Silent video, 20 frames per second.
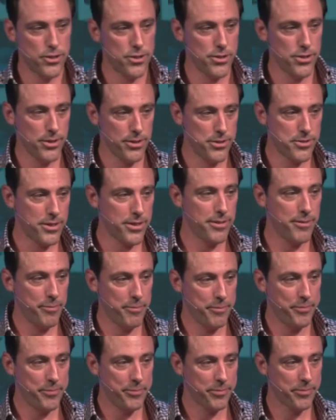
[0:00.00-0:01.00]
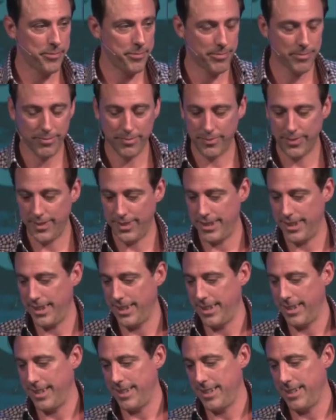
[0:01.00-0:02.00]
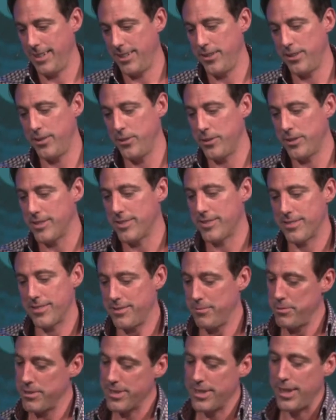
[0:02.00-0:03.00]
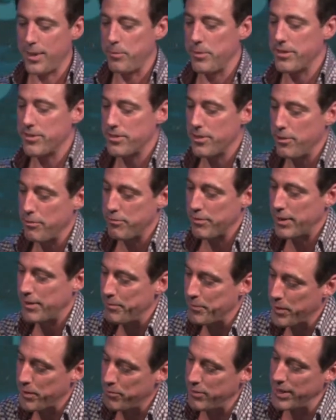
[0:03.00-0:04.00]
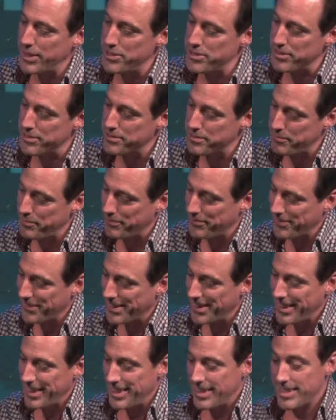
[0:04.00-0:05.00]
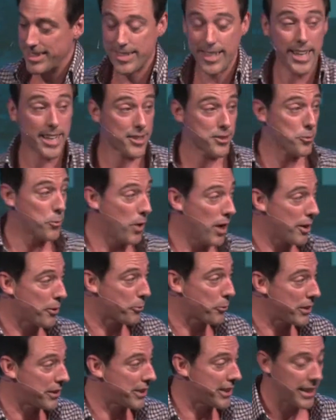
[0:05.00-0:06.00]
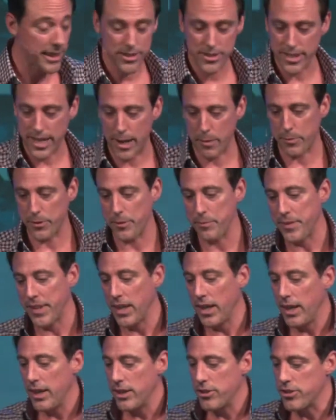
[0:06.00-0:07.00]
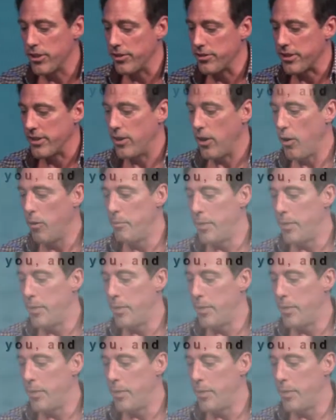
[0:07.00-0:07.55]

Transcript: Children, you knew it was coming, Sophie. Ephesians 6:1, we're in the next chapter. Children,